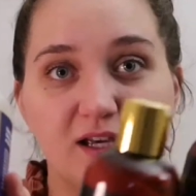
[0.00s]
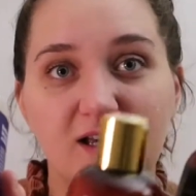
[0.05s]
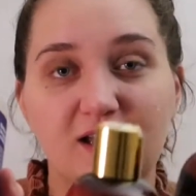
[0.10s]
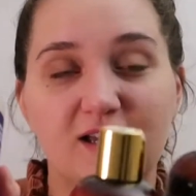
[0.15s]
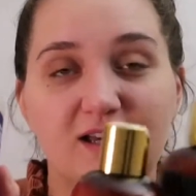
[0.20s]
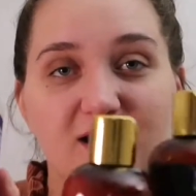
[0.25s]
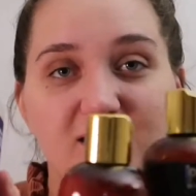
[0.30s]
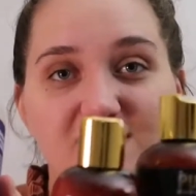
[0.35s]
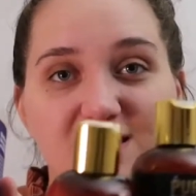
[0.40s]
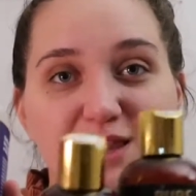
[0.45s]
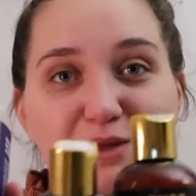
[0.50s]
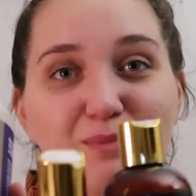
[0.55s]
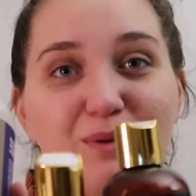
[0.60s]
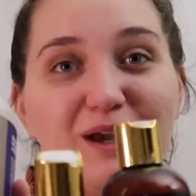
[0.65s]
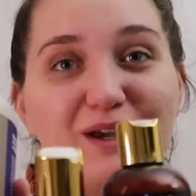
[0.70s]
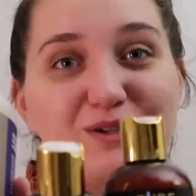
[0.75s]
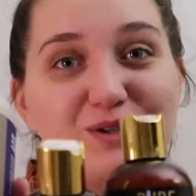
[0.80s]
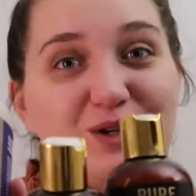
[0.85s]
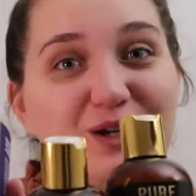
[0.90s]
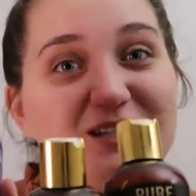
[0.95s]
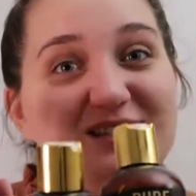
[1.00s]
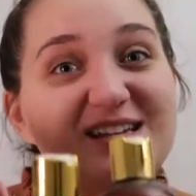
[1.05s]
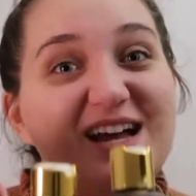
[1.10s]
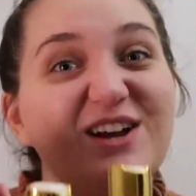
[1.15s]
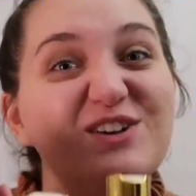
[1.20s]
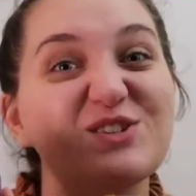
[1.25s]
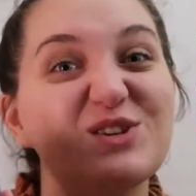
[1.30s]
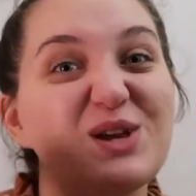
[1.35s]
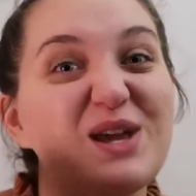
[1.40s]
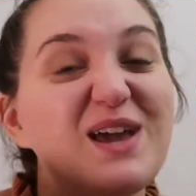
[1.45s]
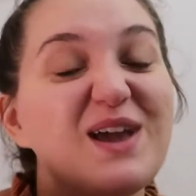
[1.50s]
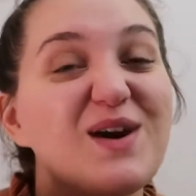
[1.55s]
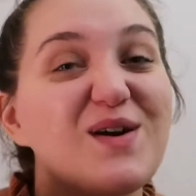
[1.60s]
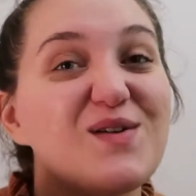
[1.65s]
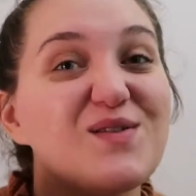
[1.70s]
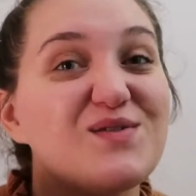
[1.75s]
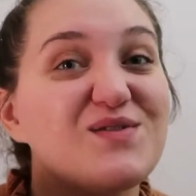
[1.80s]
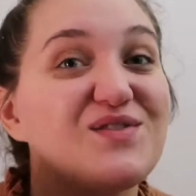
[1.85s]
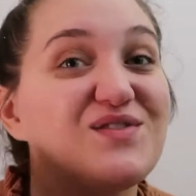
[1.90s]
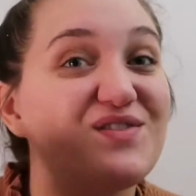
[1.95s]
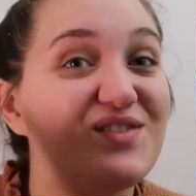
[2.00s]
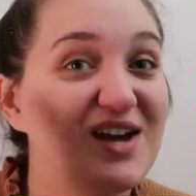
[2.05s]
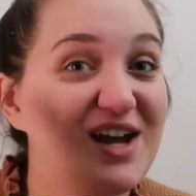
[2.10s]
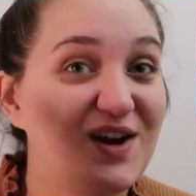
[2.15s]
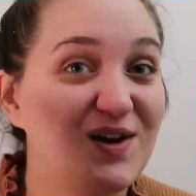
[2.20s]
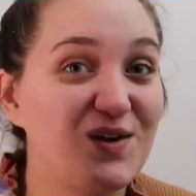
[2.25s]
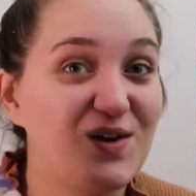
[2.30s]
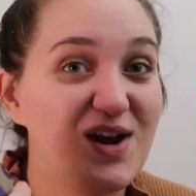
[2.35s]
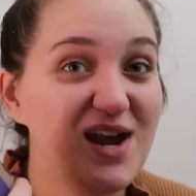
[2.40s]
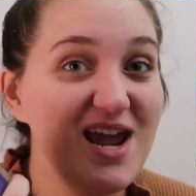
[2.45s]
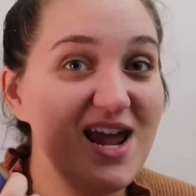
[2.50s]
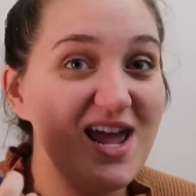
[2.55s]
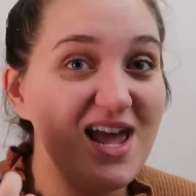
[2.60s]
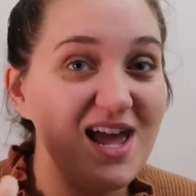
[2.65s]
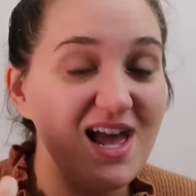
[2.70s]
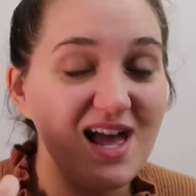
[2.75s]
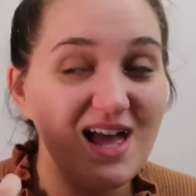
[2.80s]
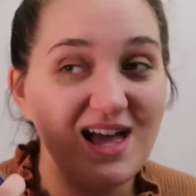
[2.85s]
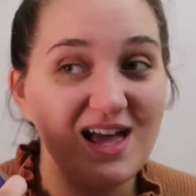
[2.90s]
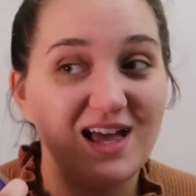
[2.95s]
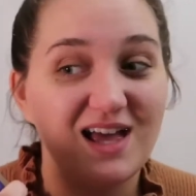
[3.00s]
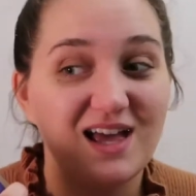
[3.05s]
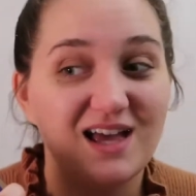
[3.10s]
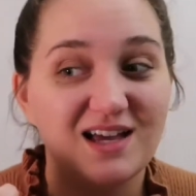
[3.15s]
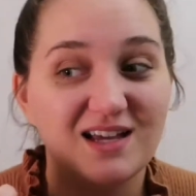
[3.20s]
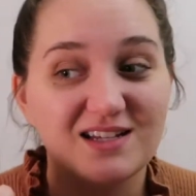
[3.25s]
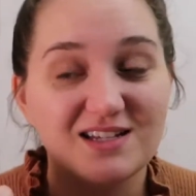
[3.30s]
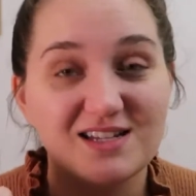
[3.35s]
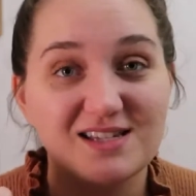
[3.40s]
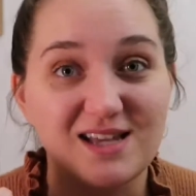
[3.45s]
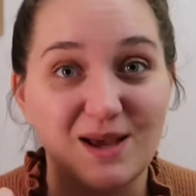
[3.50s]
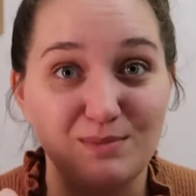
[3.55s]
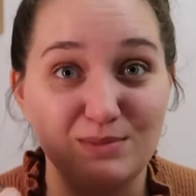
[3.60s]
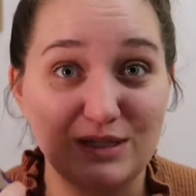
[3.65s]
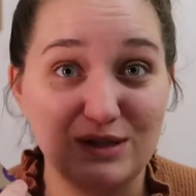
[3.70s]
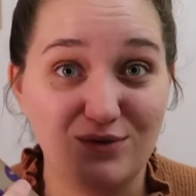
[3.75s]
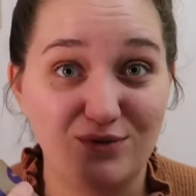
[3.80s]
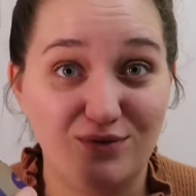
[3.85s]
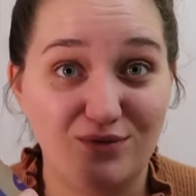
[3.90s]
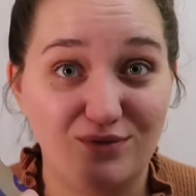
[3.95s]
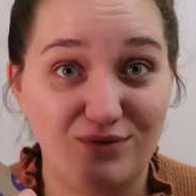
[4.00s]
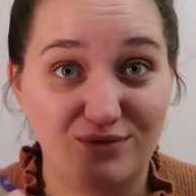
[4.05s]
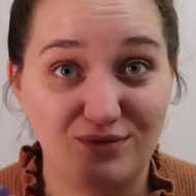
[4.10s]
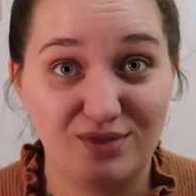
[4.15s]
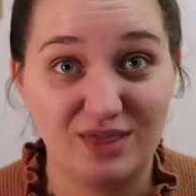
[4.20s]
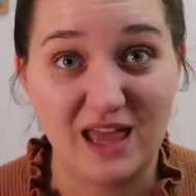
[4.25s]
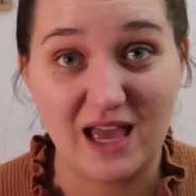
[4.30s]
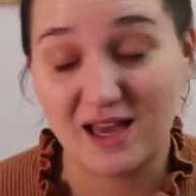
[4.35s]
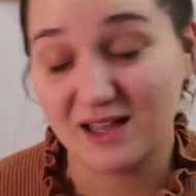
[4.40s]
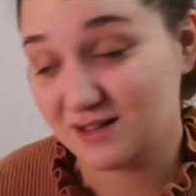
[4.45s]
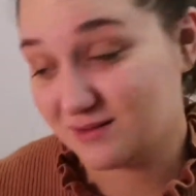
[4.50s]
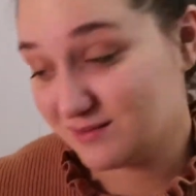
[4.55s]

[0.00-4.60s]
because on the picture it's actually very deceptive, that